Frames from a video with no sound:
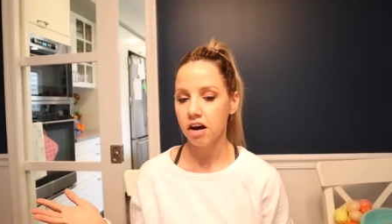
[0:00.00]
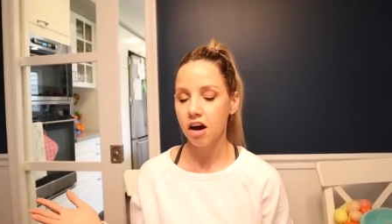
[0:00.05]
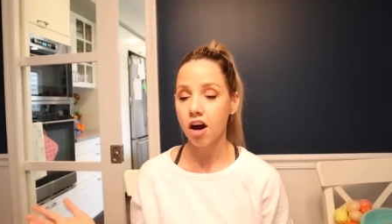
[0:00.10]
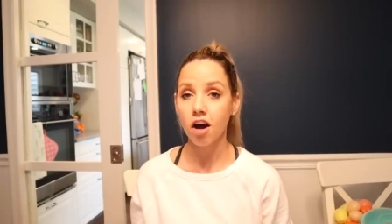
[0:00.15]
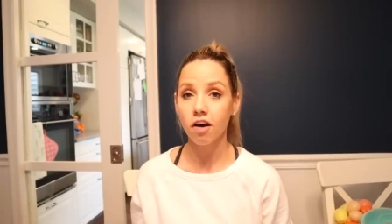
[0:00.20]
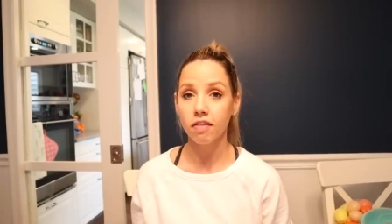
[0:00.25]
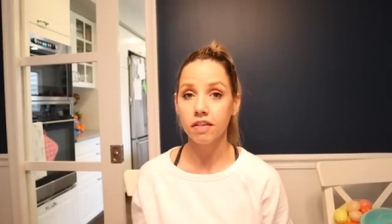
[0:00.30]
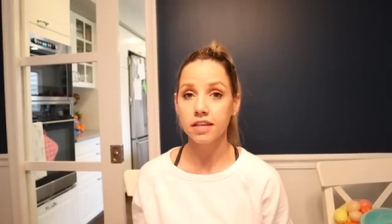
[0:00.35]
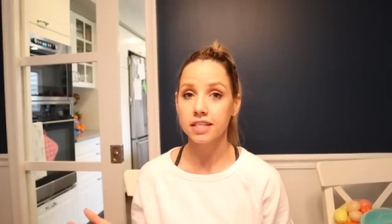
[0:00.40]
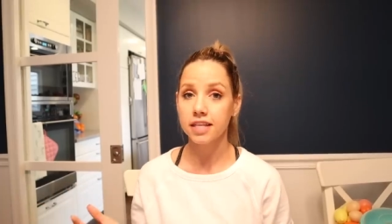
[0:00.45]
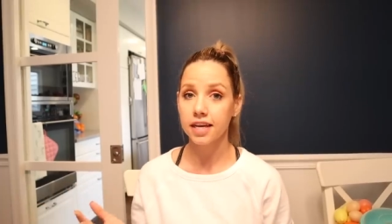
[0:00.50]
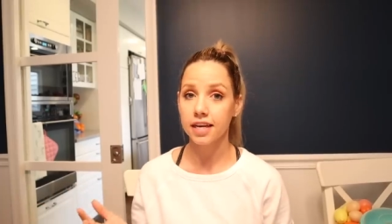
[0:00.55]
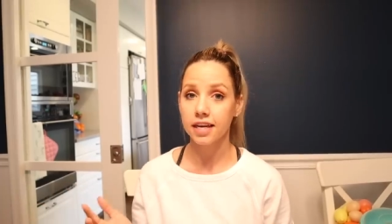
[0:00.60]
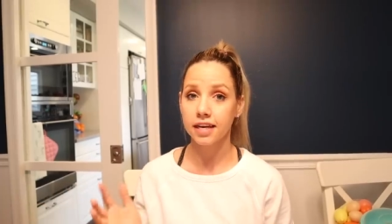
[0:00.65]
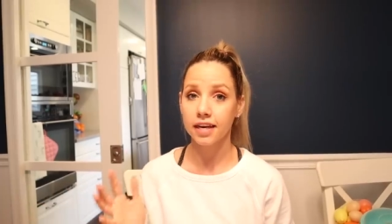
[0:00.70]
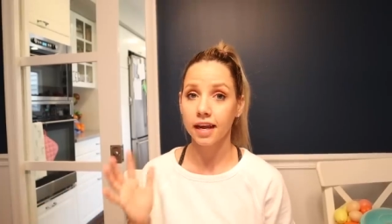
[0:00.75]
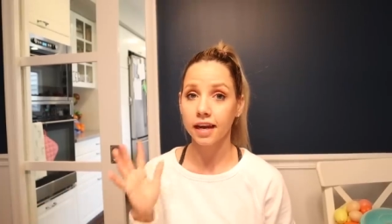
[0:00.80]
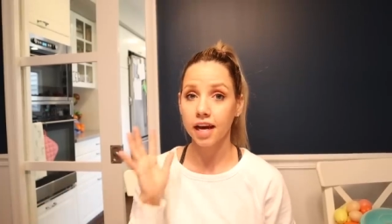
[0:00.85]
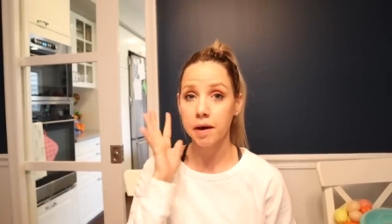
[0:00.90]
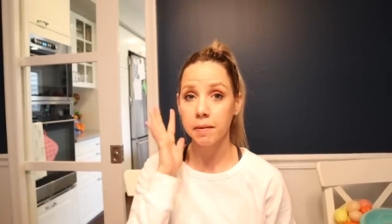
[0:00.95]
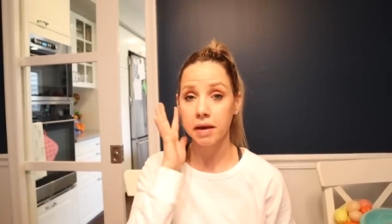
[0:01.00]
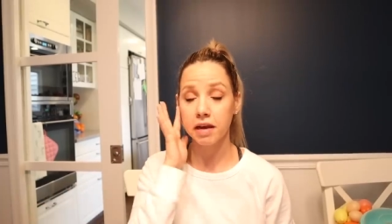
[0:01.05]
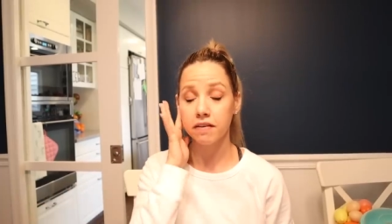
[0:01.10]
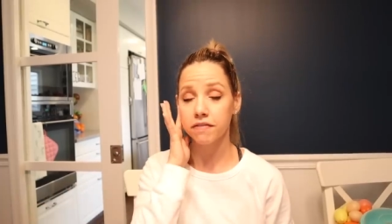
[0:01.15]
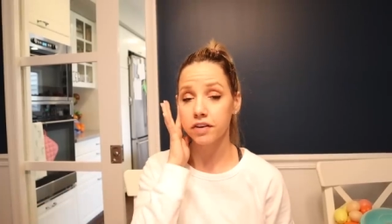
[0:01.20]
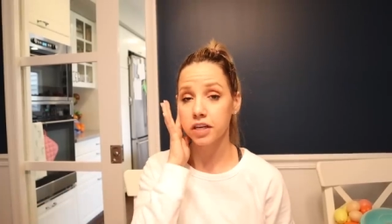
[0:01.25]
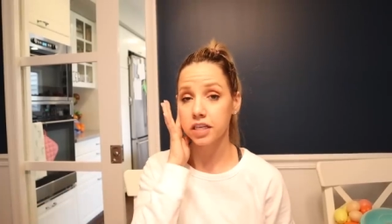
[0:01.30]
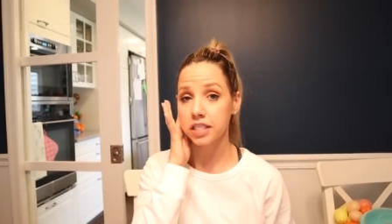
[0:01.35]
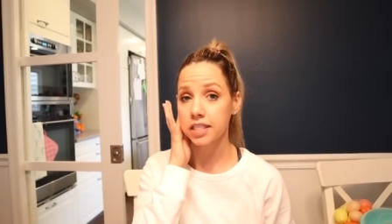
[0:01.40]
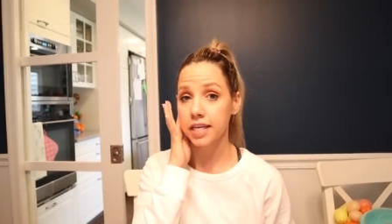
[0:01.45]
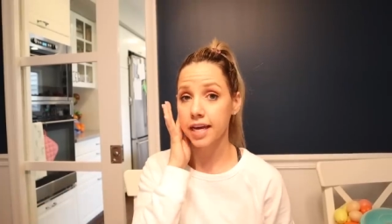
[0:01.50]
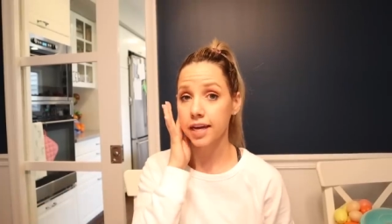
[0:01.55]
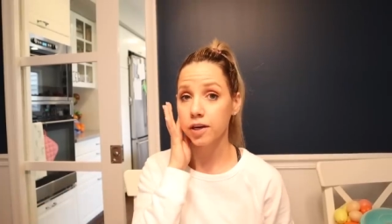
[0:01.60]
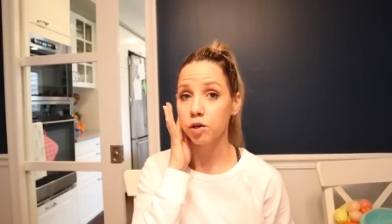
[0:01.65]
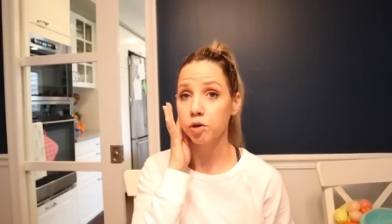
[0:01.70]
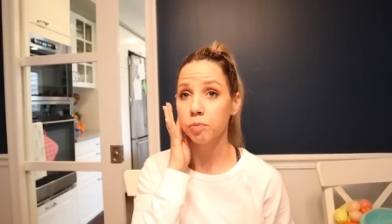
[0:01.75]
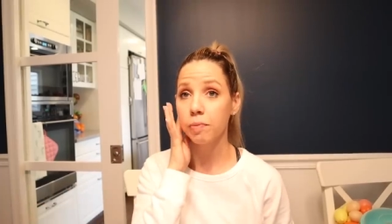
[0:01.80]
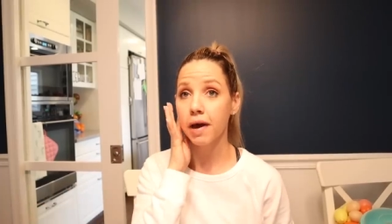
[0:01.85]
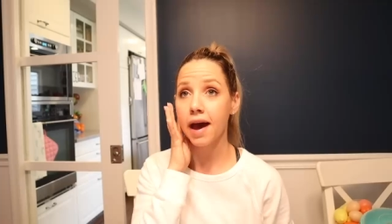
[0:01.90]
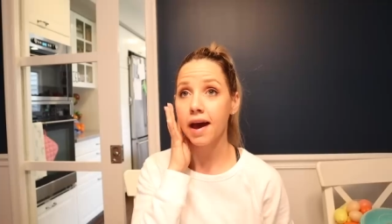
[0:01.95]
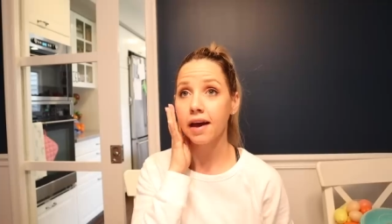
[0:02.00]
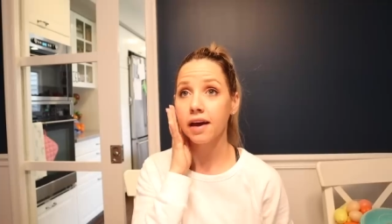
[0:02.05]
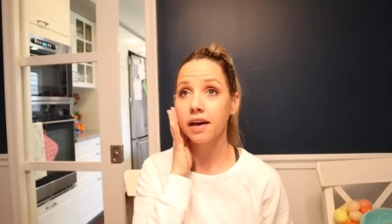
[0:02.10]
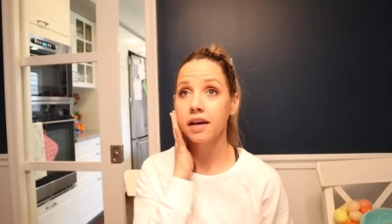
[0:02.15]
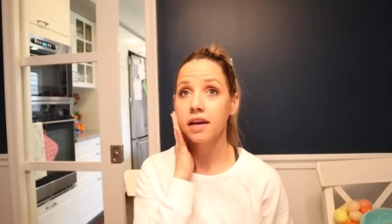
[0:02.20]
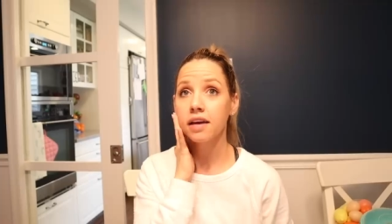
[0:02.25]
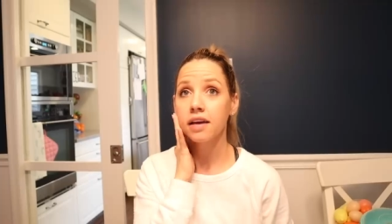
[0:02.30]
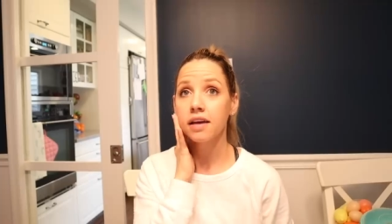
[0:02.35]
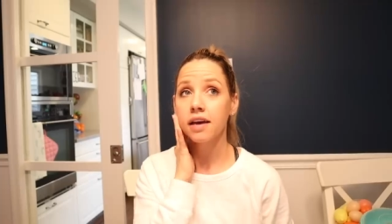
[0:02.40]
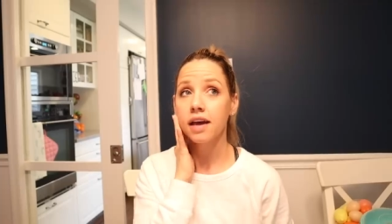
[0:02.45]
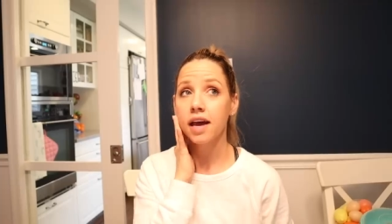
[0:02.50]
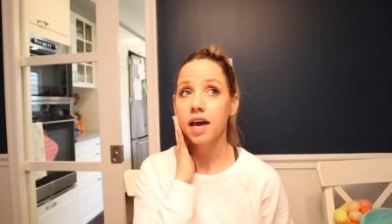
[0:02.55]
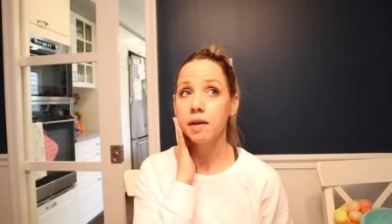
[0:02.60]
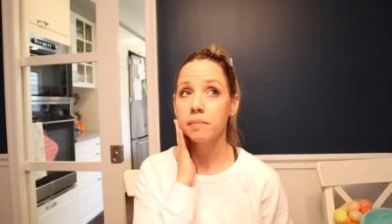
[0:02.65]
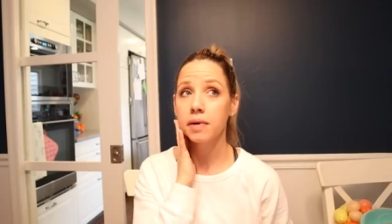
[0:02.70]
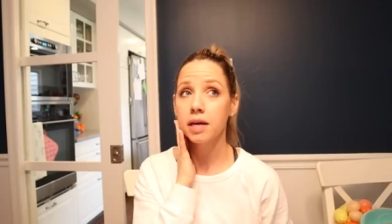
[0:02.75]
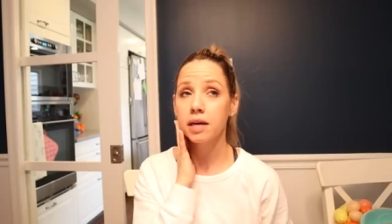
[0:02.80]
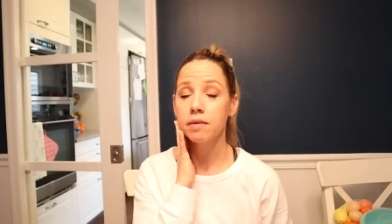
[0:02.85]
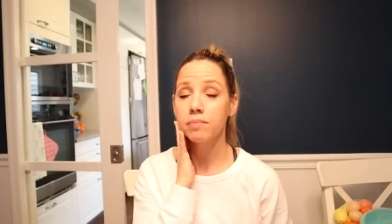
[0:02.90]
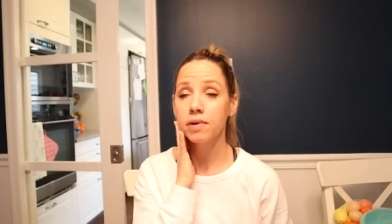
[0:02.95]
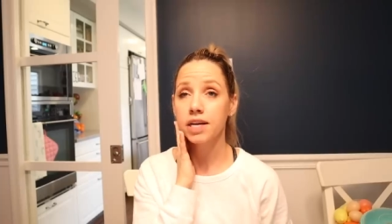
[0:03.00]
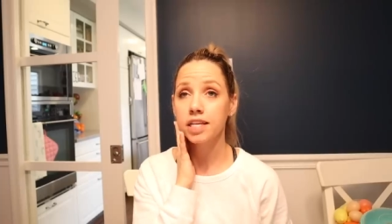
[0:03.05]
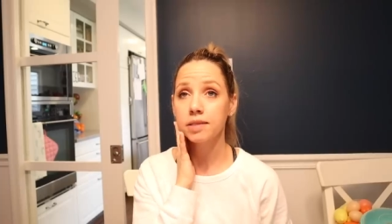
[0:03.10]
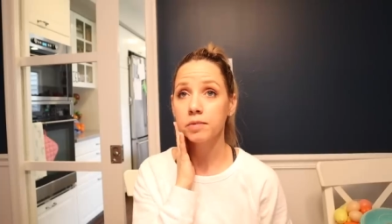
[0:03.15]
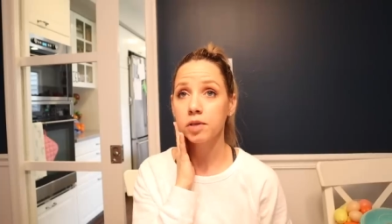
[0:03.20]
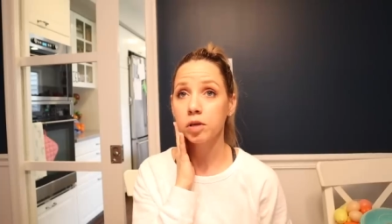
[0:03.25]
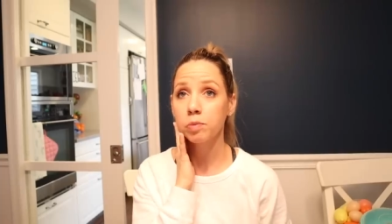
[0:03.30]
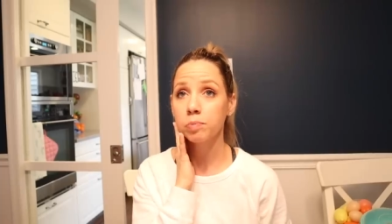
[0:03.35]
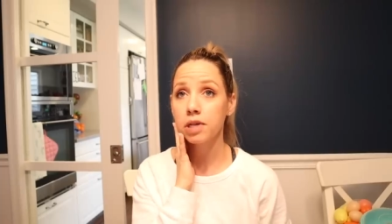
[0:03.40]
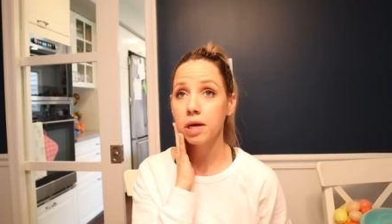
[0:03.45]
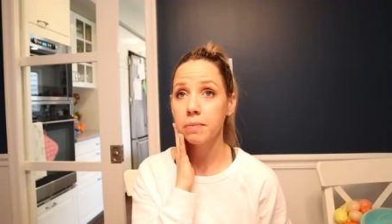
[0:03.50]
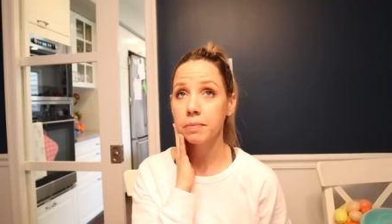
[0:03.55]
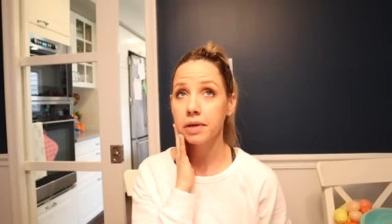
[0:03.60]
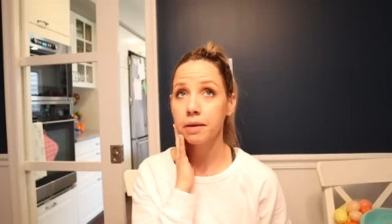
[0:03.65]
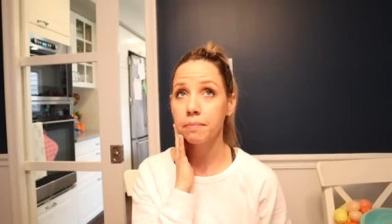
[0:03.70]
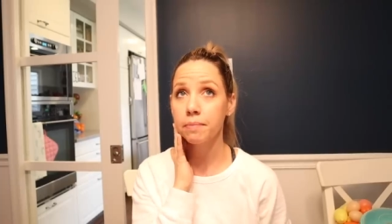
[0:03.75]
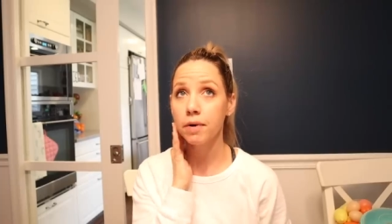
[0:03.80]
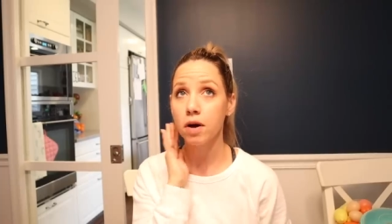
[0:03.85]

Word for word: all of a sudden I got my first cycle back and my breast milk plummeted.